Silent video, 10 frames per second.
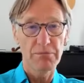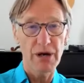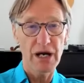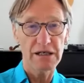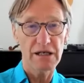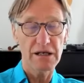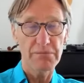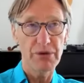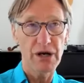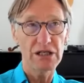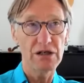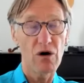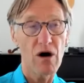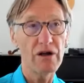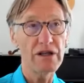but but you know
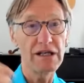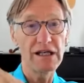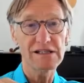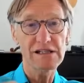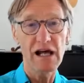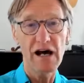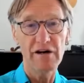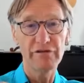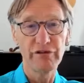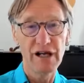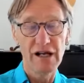all you need is love